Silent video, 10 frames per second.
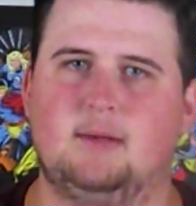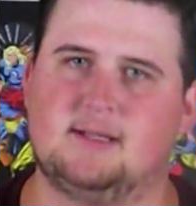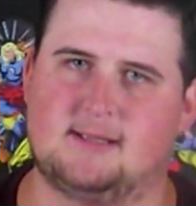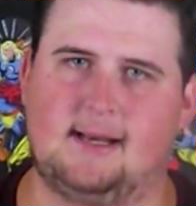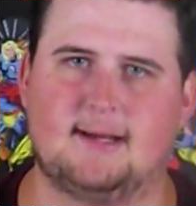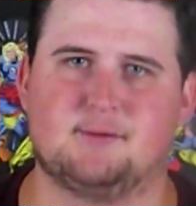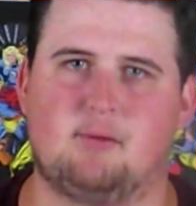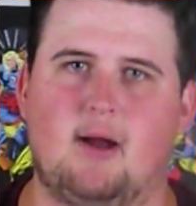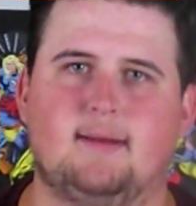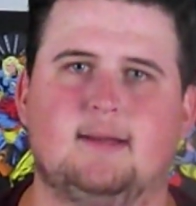is the next
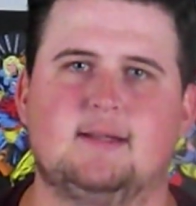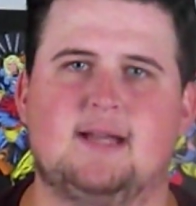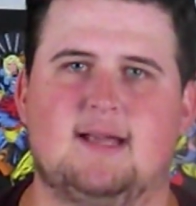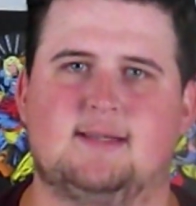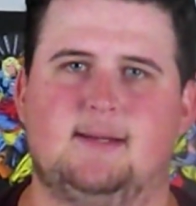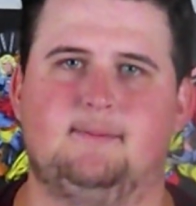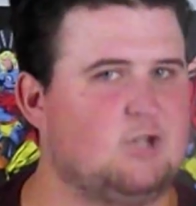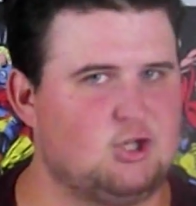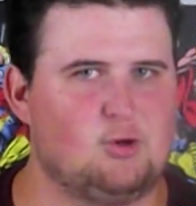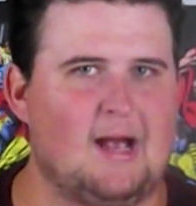rotten contestant.
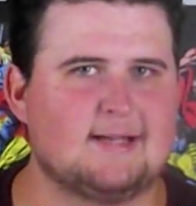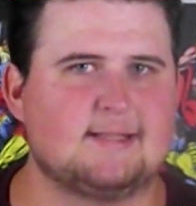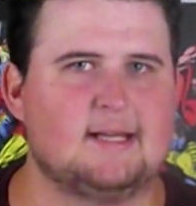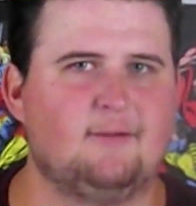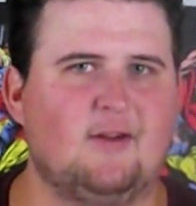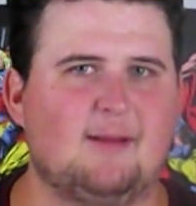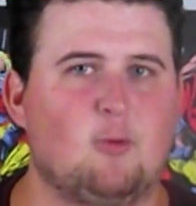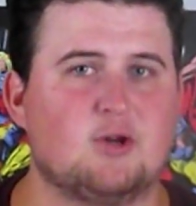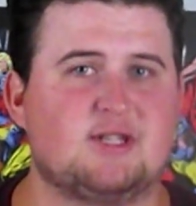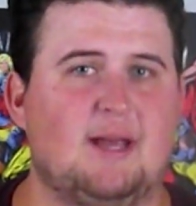Did you guys think of any
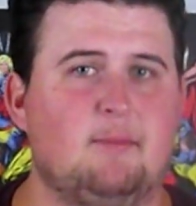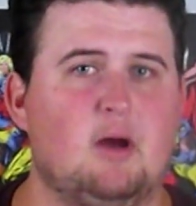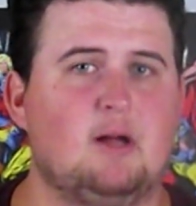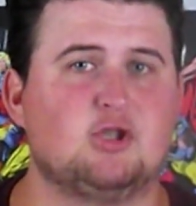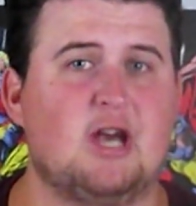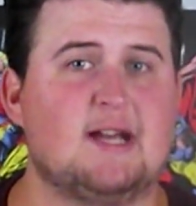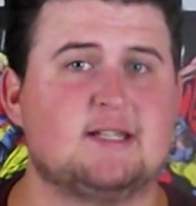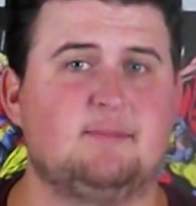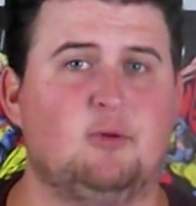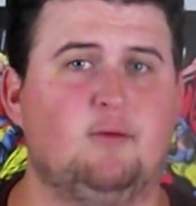more Samuel L.
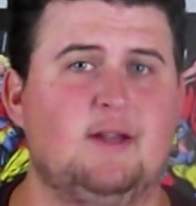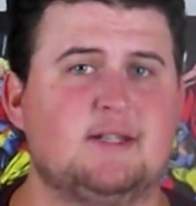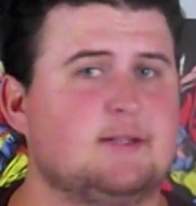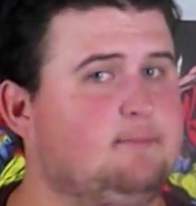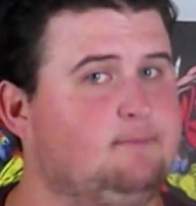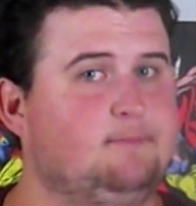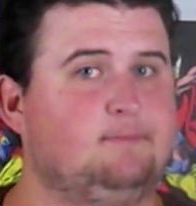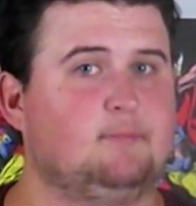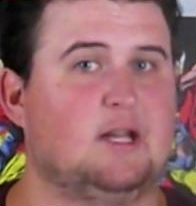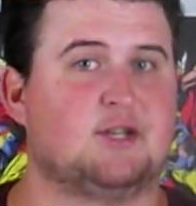Jackson movies?
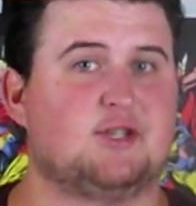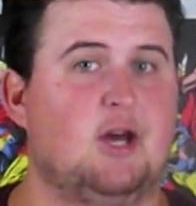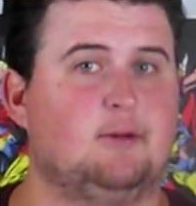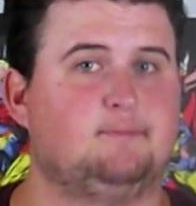Let us know.